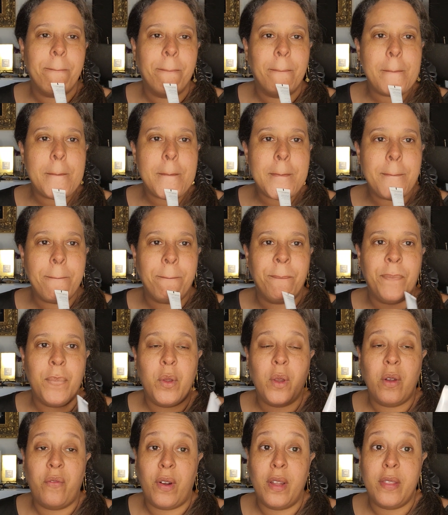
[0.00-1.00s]
Mm,
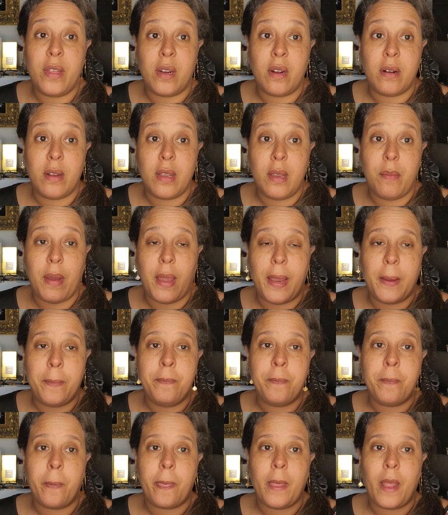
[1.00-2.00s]
you can find that on eBay.
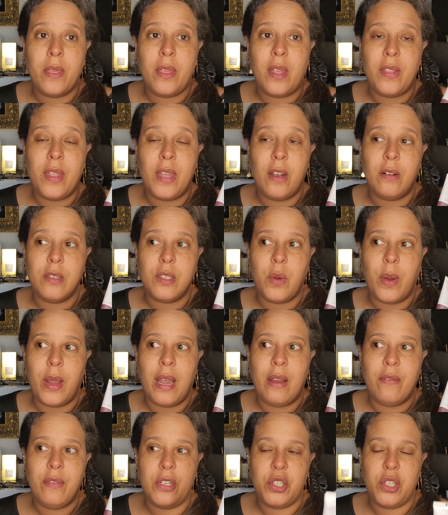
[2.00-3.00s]
Then they also
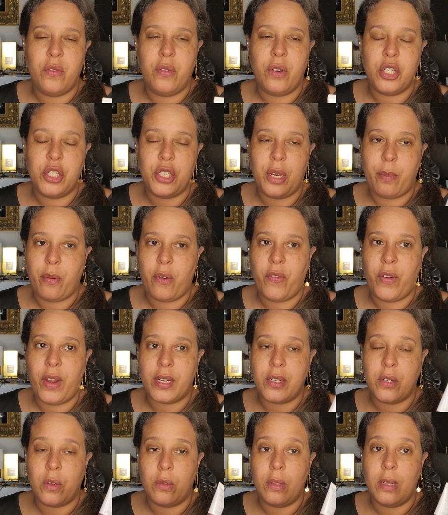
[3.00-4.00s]
have the Givenchy
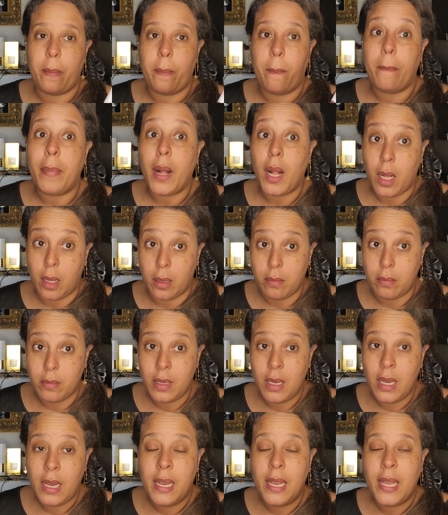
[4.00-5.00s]
Perfecto Lip Balm
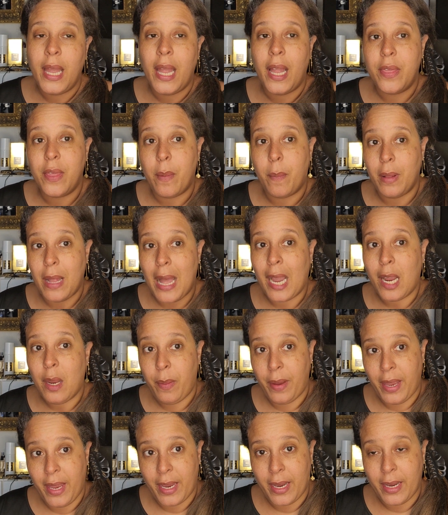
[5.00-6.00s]
in the black
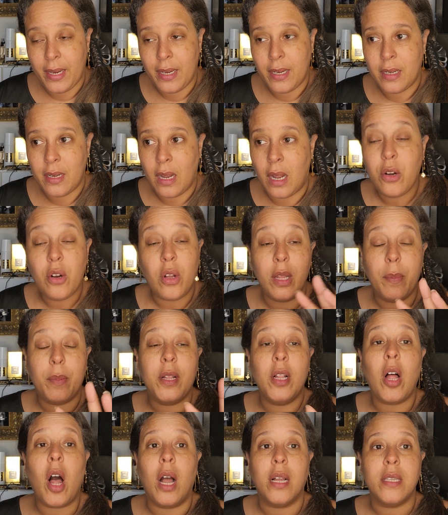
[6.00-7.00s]
pink. Oh, no, lip
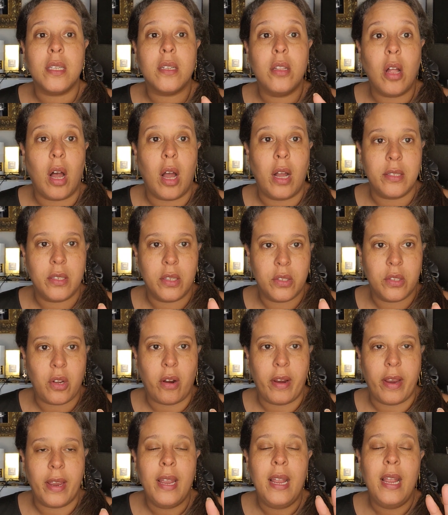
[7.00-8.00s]
gloss. Gloss,
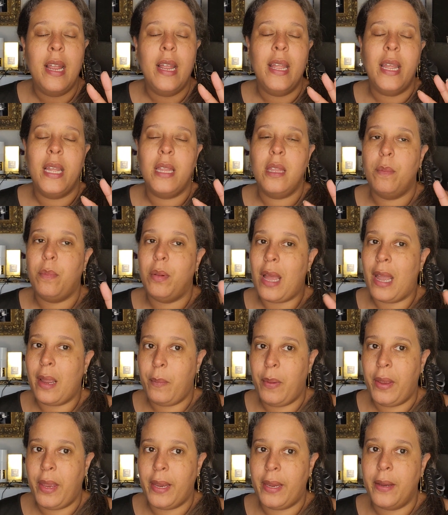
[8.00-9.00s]
sorry. In the
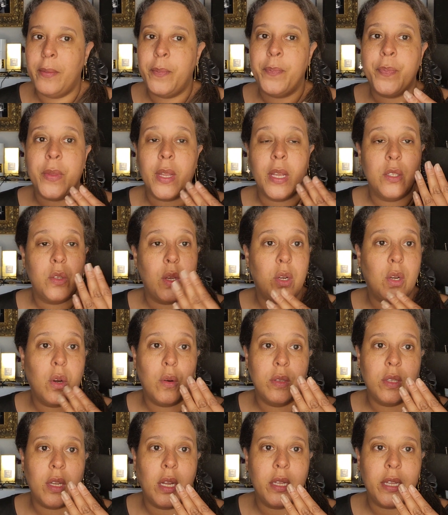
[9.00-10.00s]
black pink. So it
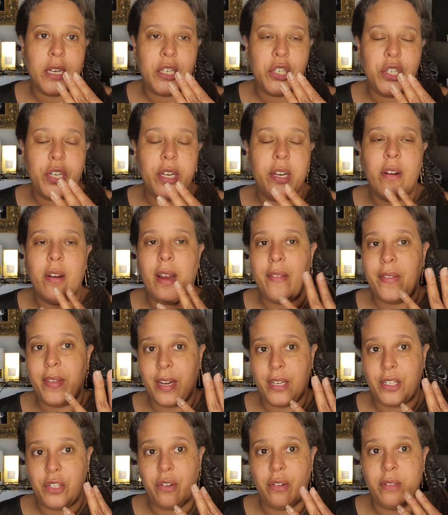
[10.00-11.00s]
goes on like sheer and then
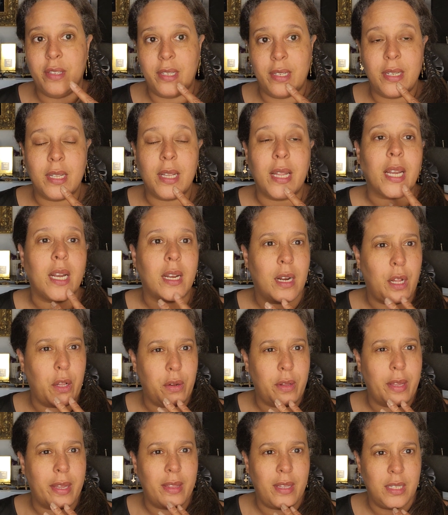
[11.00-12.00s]
it turns into like a
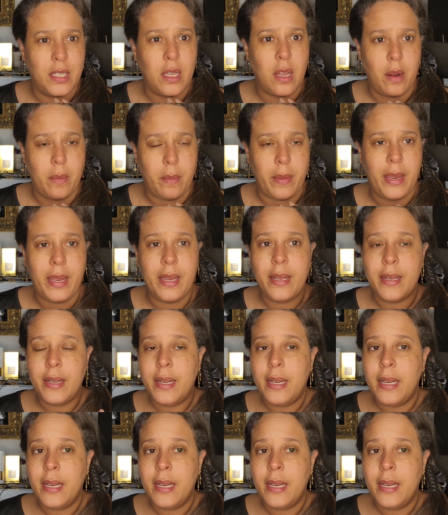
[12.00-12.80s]
color like this on me.